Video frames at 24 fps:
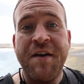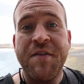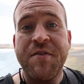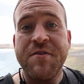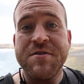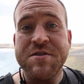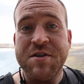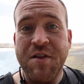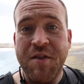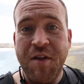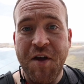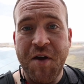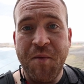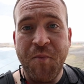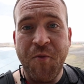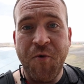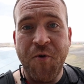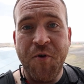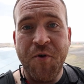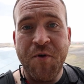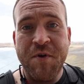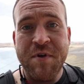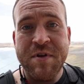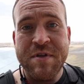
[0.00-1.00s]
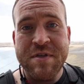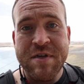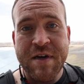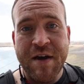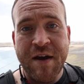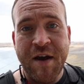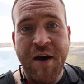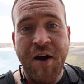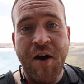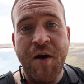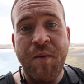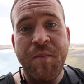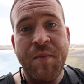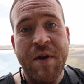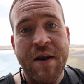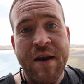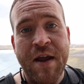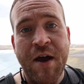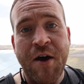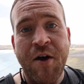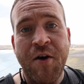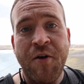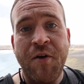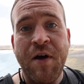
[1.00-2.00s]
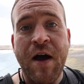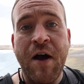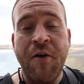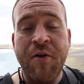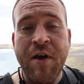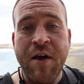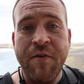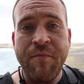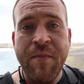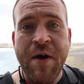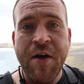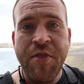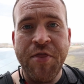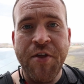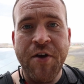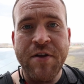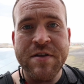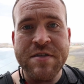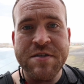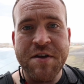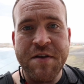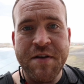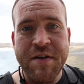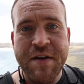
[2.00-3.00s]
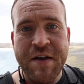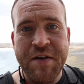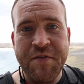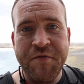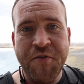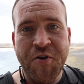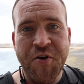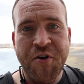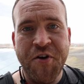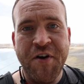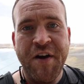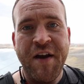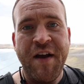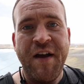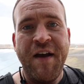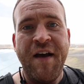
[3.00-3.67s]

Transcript: There's a lot more to come. Now, I'll give my thoughts on Denver.